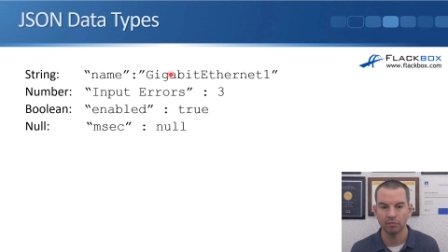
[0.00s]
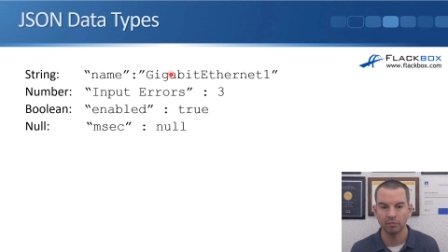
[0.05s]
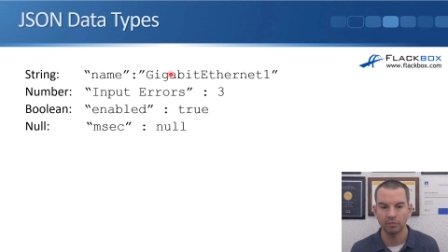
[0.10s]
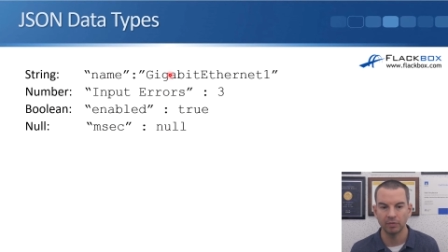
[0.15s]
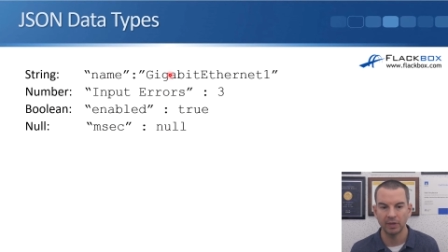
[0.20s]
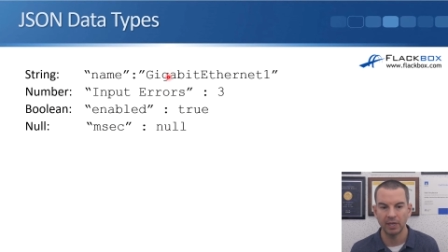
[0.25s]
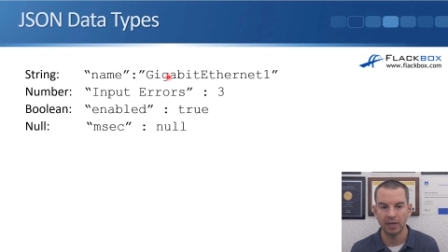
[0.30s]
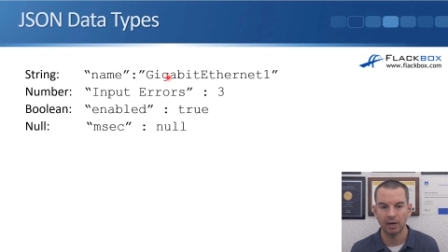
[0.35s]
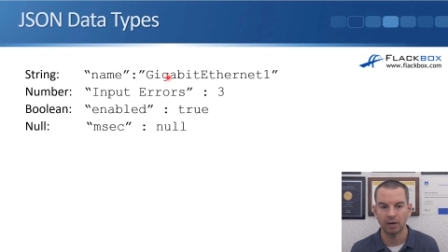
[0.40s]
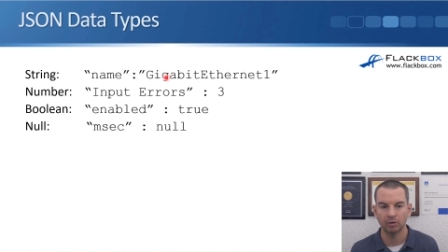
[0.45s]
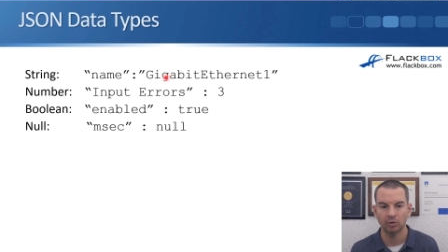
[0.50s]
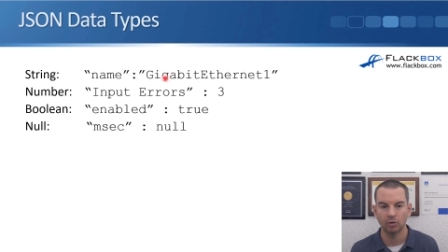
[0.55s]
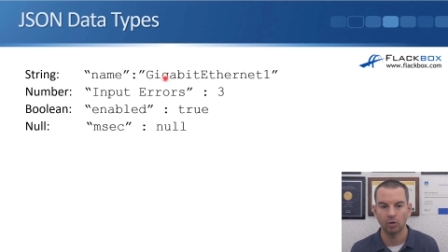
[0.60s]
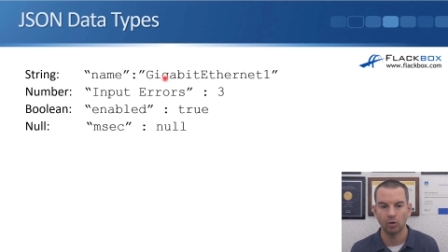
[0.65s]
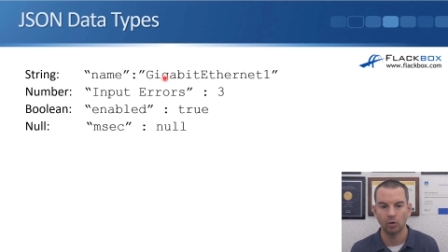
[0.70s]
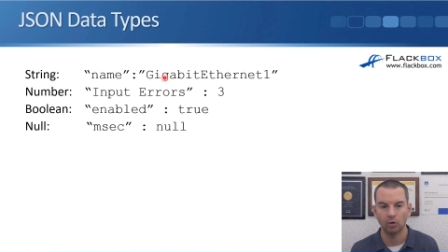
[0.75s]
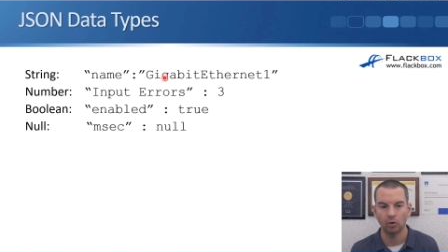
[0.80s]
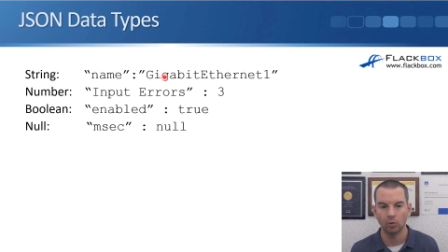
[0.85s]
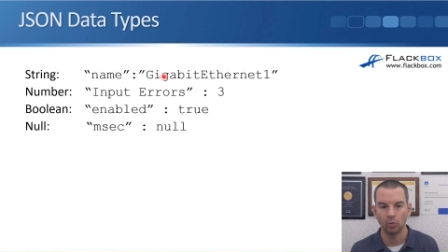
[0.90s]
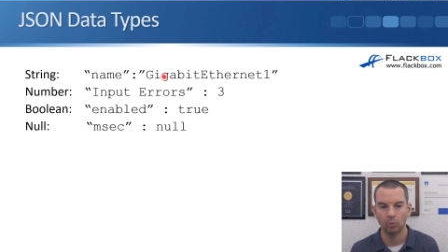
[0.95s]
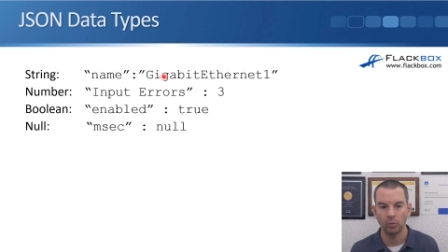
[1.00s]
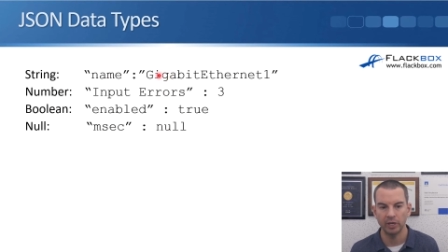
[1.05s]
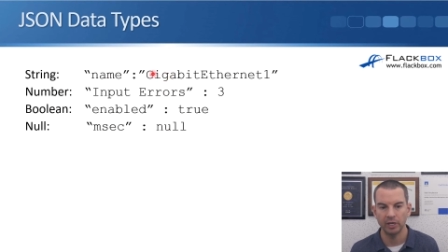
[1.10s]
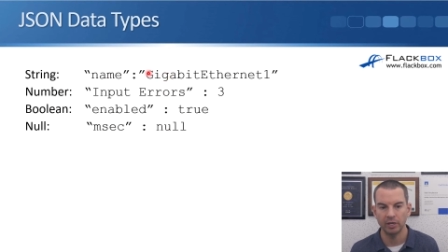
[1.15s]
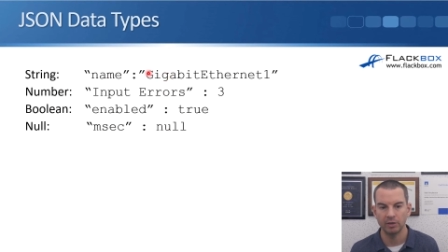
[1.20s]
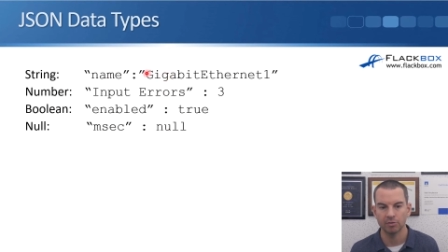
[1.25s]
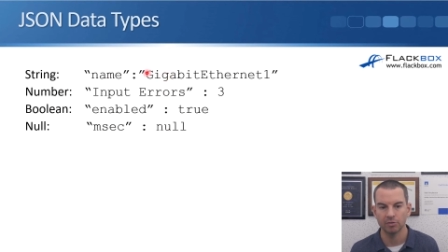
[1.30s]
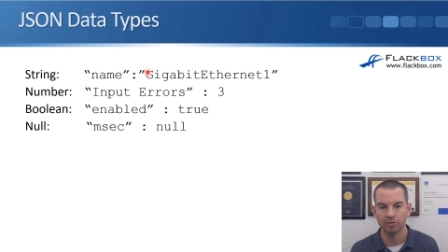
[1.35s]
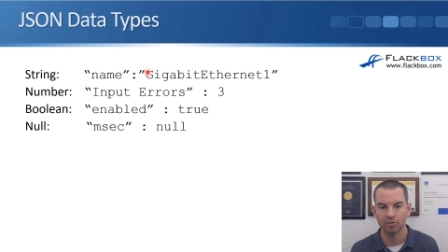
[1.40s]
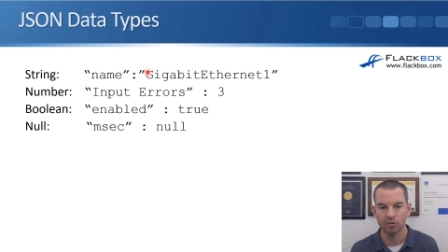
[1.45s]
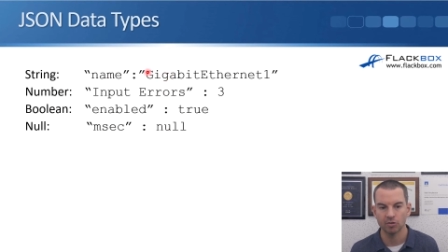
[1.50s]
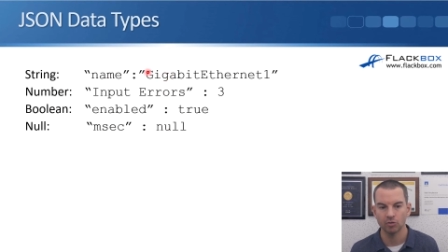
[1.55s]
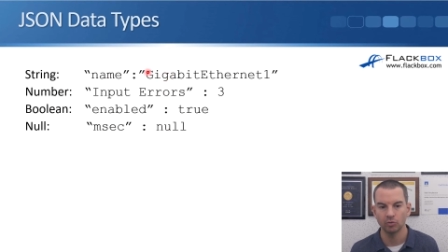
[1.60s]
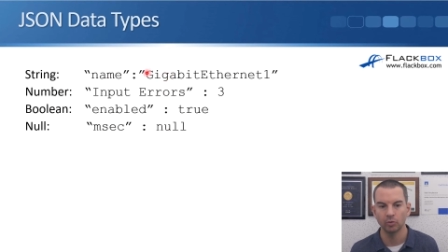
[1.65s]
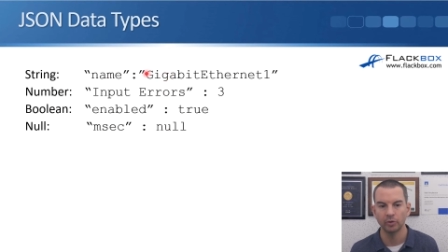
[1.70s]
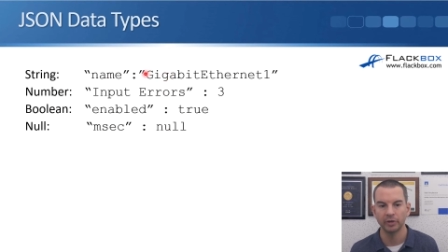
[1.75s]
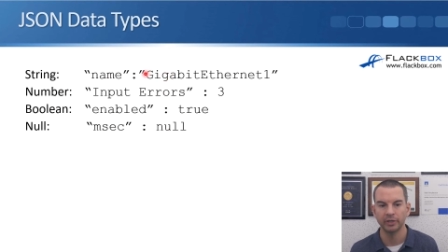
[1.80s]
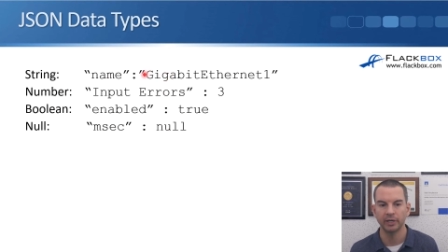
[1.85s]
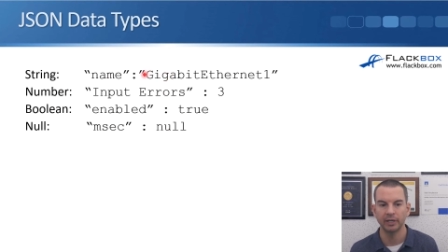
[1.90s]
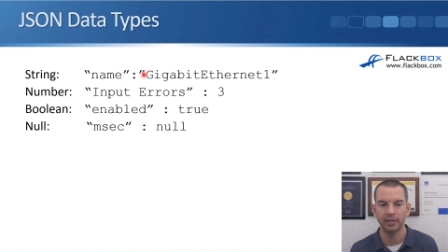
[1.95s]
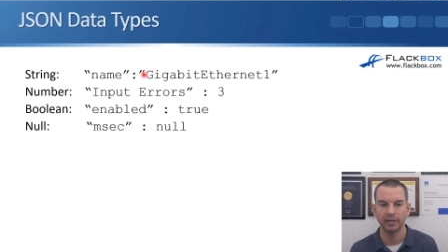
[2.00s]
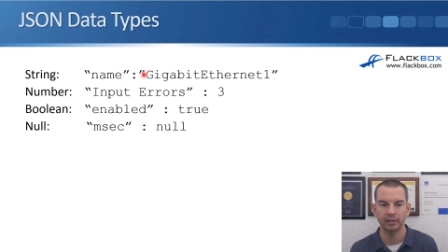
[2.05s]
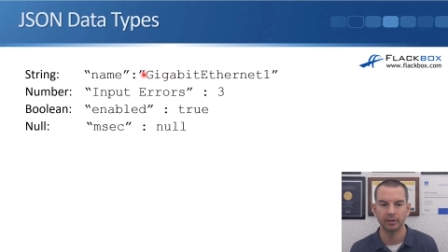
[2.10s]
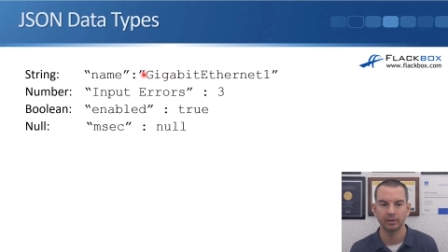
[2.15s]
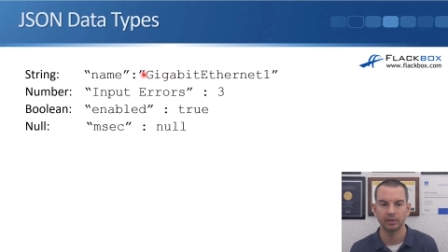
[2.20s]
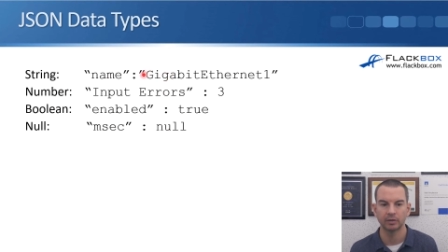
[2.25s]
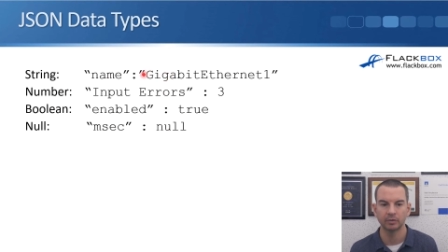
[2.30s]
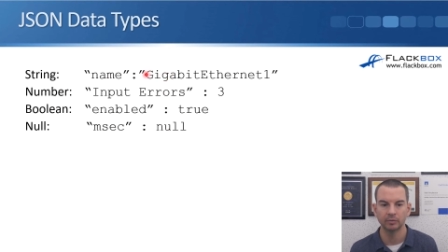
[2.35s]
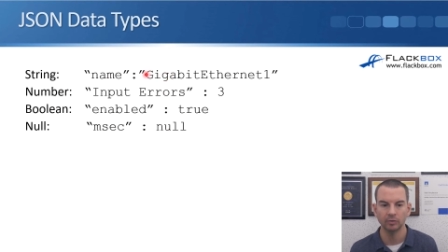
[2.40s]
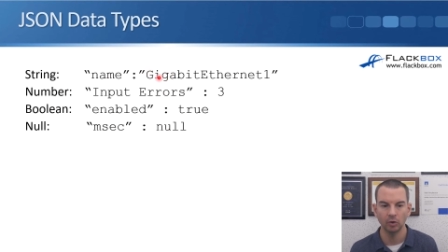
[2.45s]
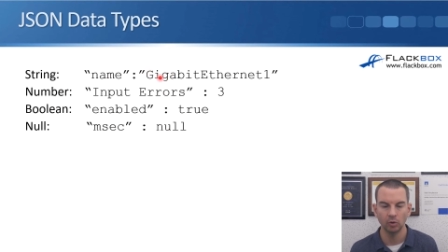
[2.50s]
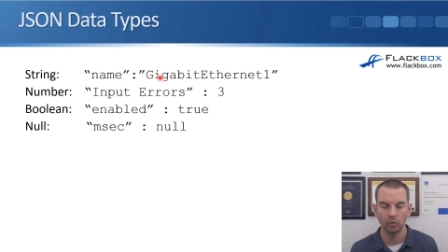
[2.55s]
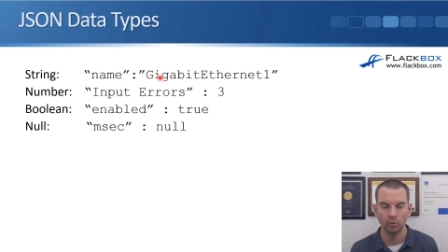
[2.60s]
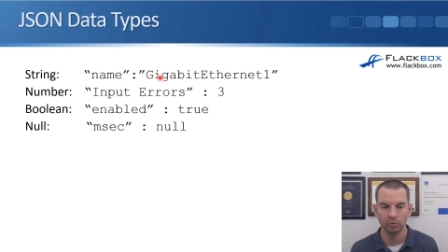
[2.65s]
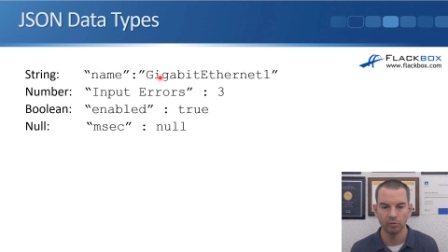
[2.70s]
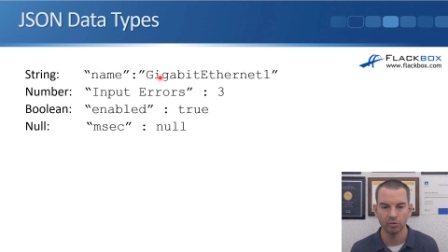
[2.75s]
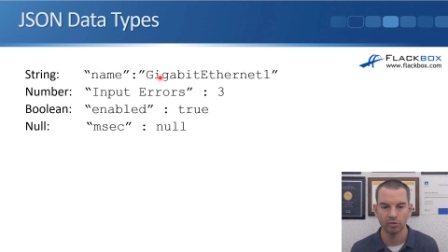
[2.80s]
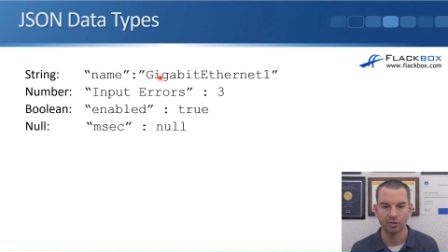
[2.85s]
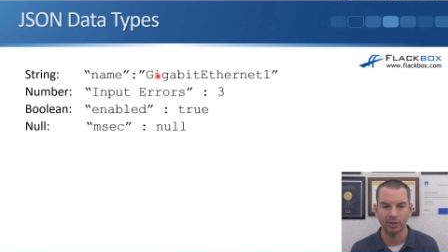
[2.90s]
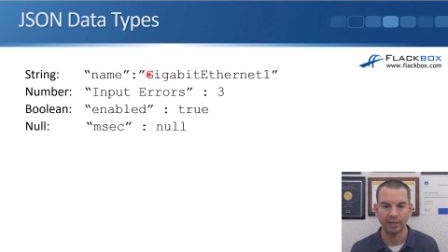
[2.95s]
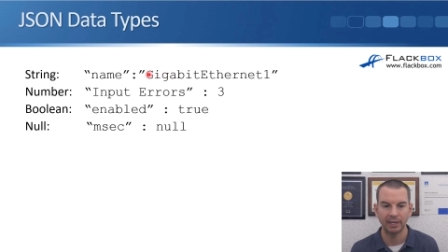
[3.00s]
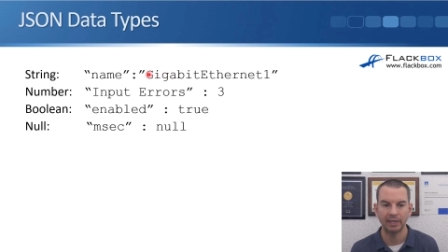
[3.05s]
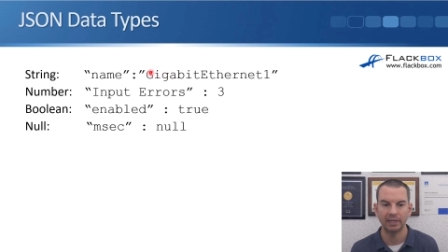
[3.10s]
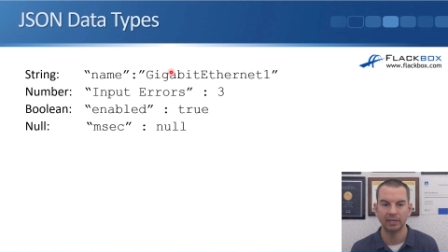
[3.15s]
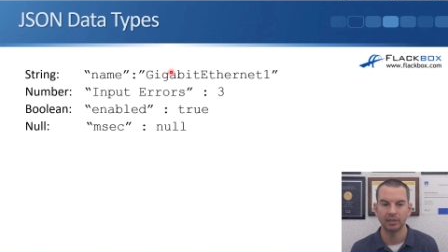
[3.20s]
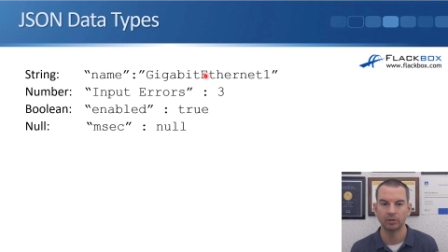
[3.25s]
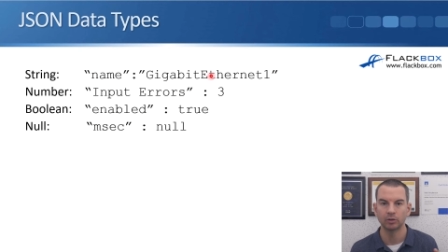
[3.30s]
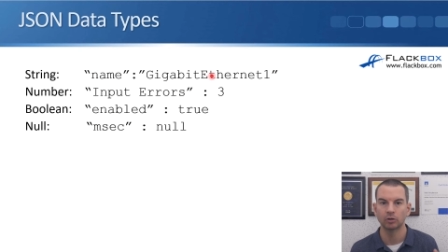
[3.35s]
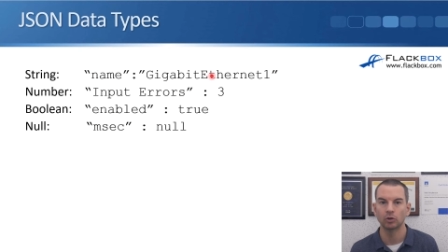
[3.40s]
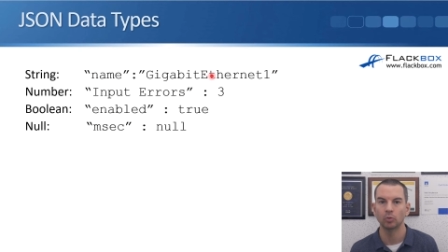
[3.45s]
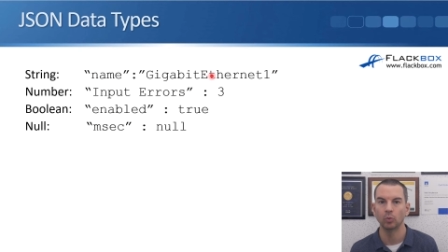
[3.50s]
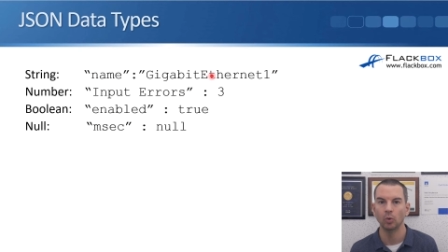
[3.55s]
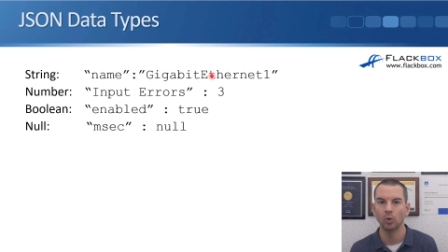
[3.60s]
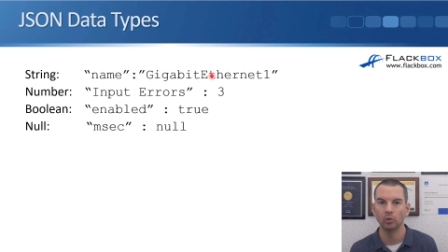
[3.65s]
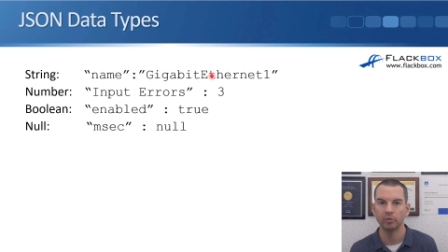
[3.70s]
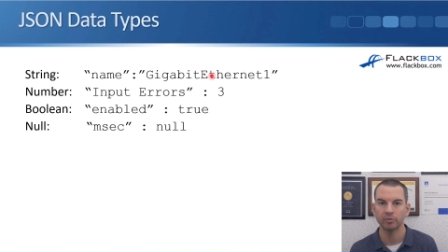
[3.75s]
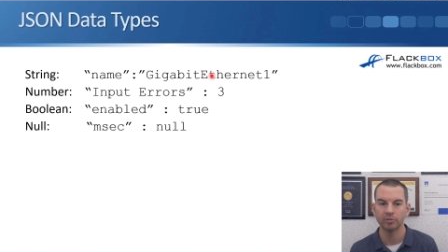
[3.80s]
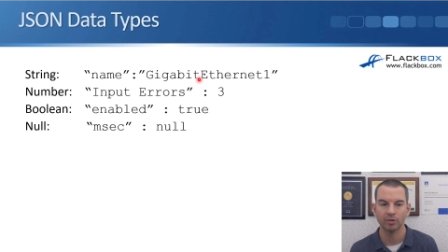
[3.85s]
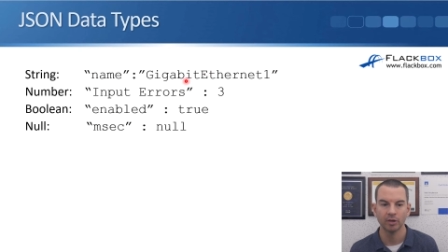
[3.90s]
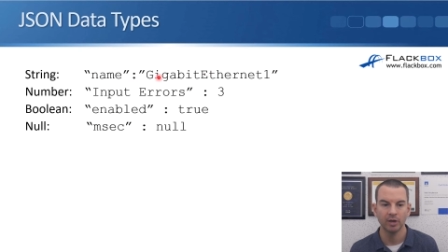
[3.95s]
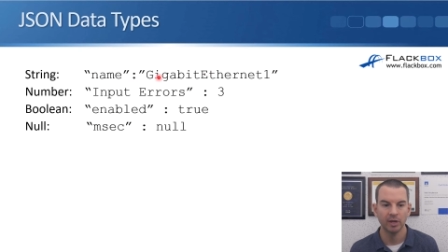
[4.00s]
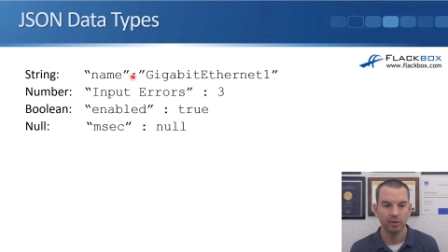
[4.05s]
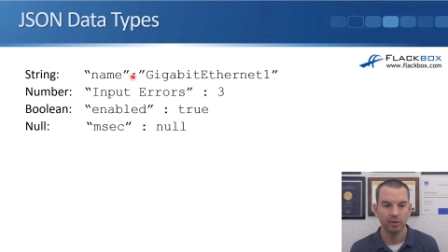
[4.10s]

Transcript: they are always shown enclosed in quotes.